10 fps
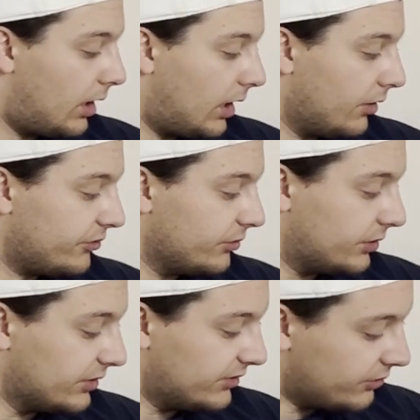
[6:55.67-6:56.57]
I also
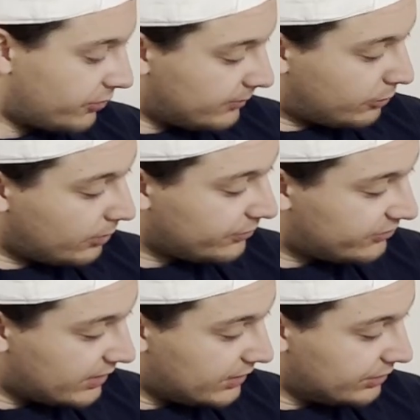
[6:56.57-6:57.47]
considered 3-point
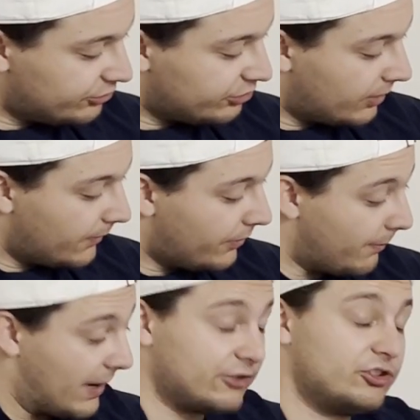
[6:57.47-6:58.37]
percentage, the
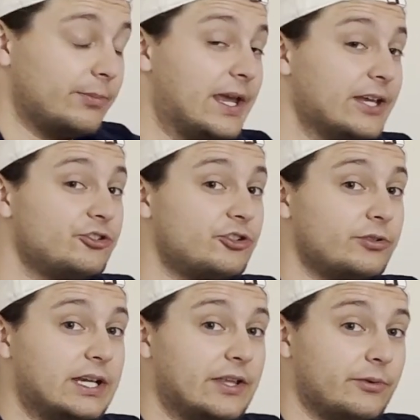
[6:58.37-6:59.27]
matchup
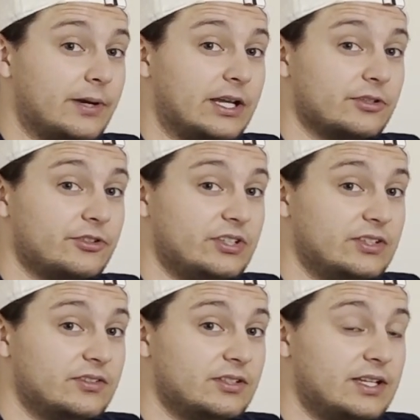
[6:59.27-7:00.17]
history in the regular
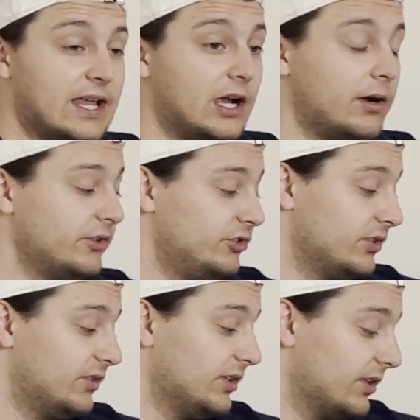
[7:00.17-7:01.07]
season. Now, as you can see,